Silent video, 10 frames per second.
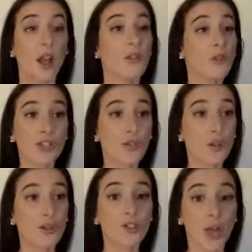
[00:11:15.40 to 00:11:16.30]
First of all,
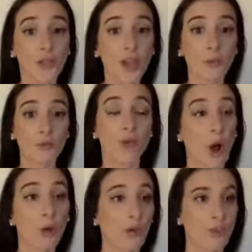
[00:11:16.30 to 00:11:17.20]
there's nothing
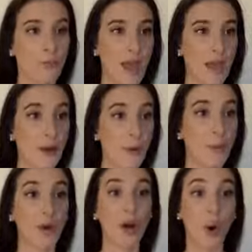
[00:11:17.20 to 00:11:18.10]
wrong with mayo,
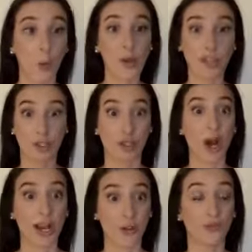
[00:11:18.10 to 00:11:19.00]
but always
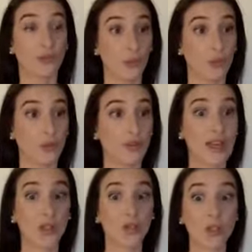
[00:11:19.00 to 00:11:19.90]
track your food. That
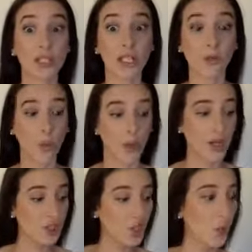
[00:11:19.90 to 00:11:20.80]
is really
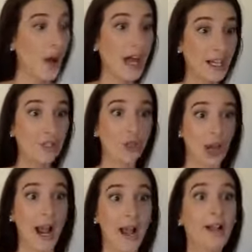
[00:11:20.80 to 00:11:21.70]
important. So I
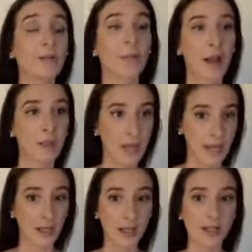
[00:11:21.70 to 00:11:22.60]
track my
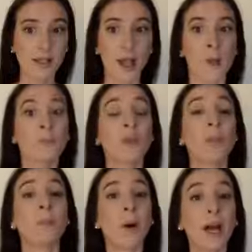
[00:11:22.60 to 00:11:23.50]
mayonnaise,
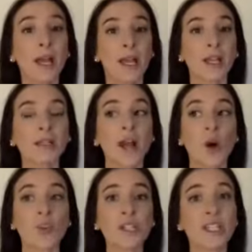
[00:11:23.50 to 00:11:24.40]
but not
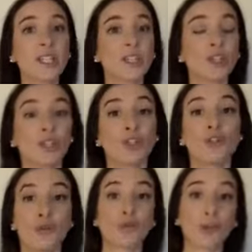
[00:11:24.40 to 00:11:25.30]
only should
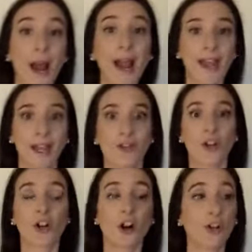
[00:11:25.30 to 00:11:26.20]
you track it, there
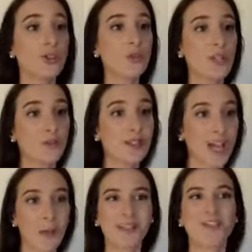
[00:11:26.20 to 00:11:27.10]
are also different
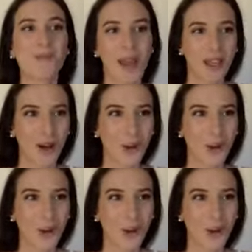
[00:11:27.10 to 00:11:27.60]
types of mayo.